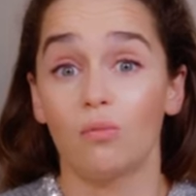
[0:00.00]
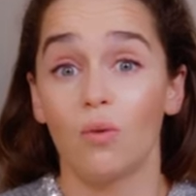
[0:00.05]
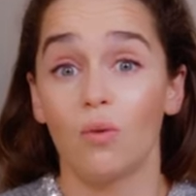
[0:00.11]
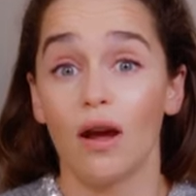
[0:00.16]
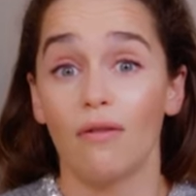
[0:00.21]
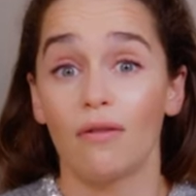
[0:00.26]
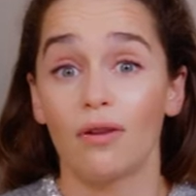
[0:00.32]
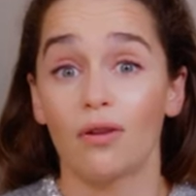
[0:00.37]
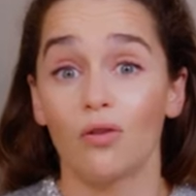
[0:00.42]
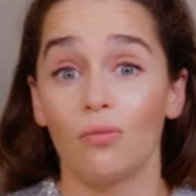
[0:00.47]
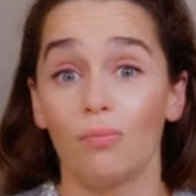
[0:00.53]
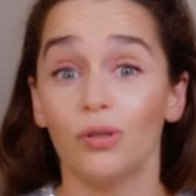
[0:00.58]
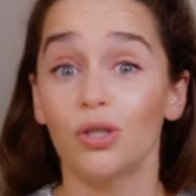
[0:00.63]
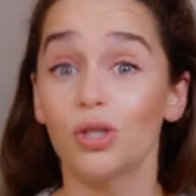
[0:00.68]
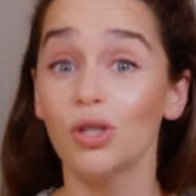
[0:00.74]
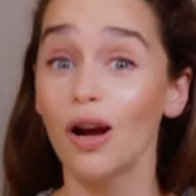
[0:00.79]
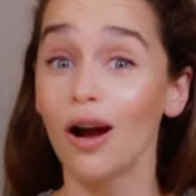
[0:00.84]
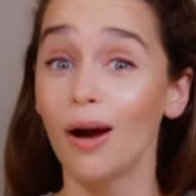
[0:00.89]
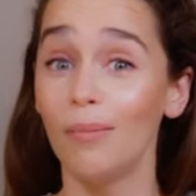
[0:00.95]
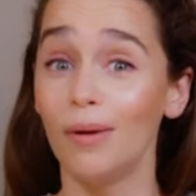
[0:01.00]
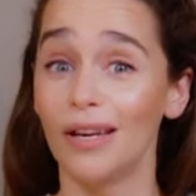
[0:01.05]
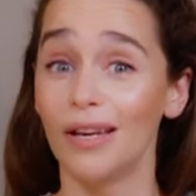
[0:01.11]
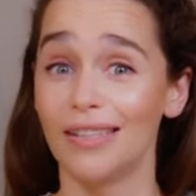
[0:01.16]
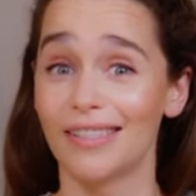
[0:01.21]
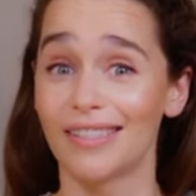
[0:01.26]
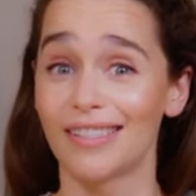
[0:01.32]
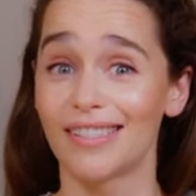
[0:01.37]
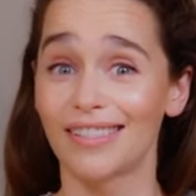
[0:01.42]
wearing your
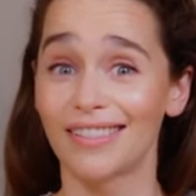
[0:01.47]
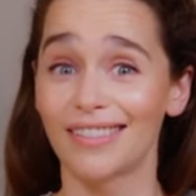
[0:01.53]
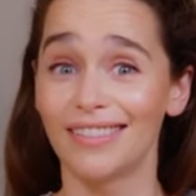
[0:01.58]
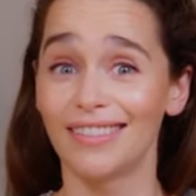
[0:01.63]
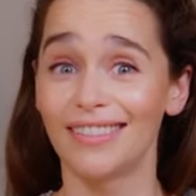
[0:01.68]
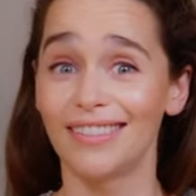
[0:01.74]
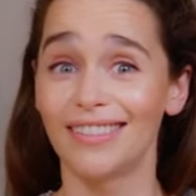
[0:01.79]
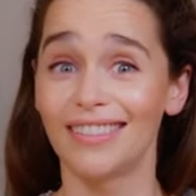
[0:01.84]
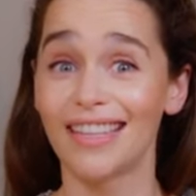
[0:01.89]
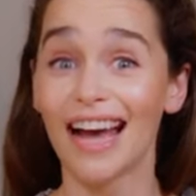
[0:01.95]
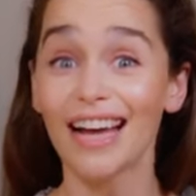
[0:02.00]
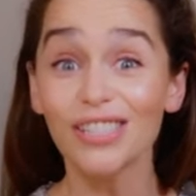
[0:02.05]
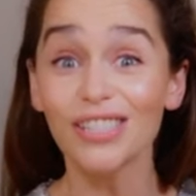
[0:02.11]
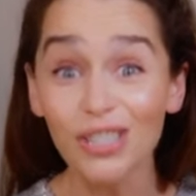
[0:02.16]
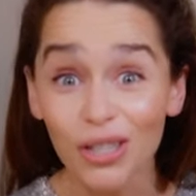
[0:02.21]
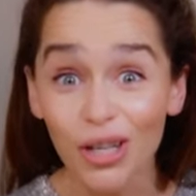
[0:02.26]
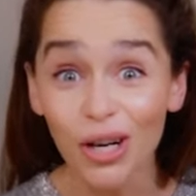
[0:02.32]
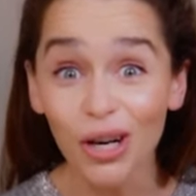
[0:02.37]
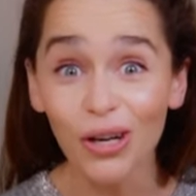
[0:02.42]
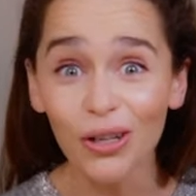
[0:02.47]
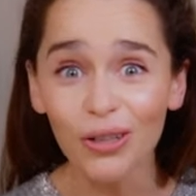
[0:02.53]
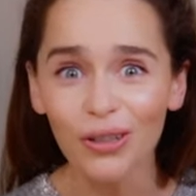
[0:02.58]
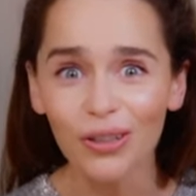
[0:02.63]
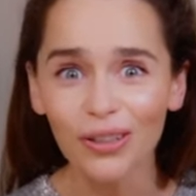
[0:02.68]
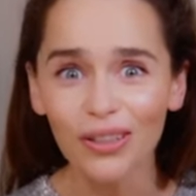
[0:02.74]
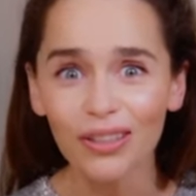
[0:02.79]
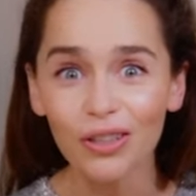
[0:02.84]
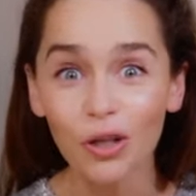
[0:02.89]
pajamas, that's
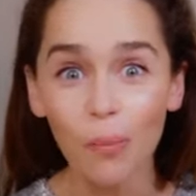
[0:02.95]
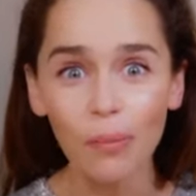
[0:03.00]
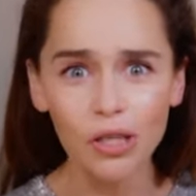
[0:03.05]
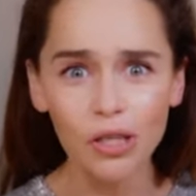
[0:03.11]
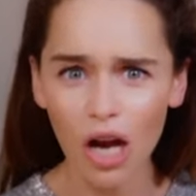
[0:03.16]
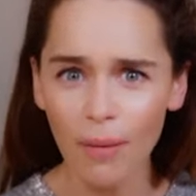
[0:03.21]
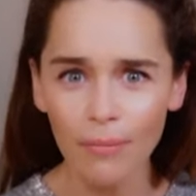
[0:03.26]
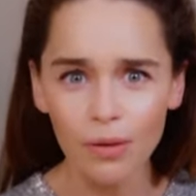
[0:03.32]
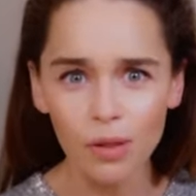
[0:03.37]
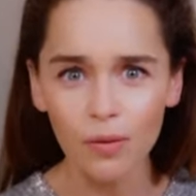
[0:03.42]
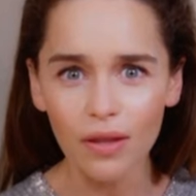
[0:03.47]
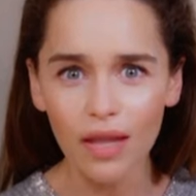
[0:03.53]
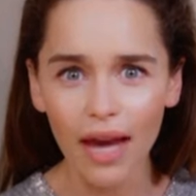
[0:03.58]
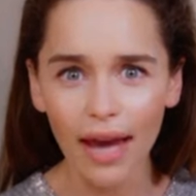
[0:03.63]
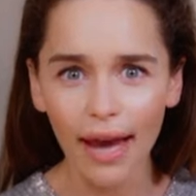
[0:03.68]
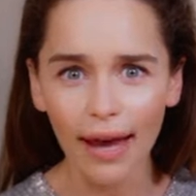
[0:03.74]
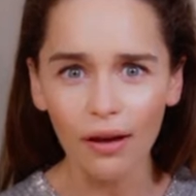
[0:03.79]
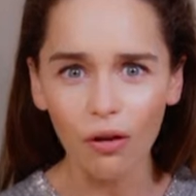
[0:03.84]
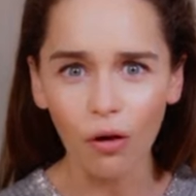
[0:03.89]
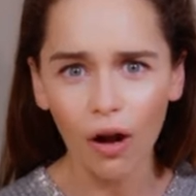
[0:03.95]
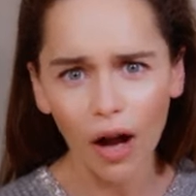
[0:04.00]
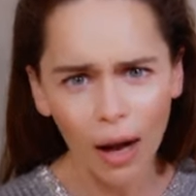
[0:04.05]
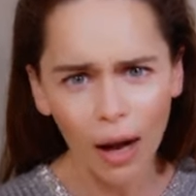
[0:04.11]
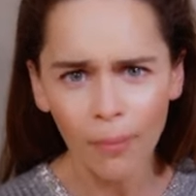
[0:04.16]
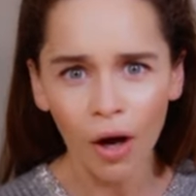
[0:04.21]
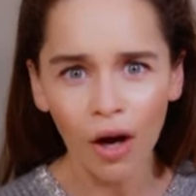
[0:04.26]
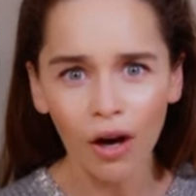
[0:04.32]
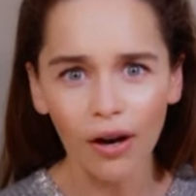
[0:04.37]
cool. Your pajamas with a heel,
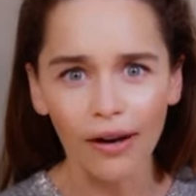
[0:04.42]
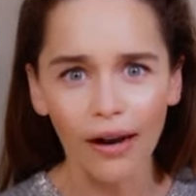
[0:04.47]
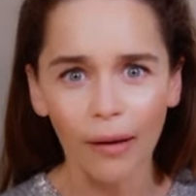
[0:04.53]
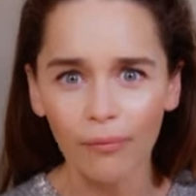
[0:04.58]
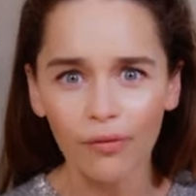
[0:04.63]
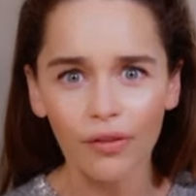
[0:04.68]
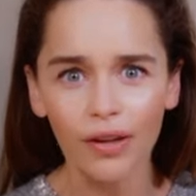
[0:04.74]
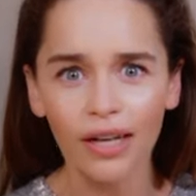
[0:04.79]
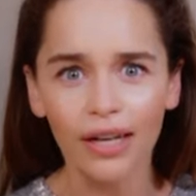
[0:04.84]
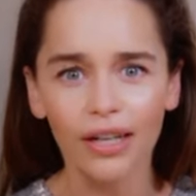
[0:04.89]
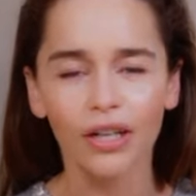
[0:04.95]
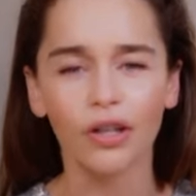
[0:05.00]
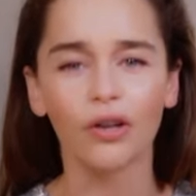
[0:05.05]
come on, I'm feeling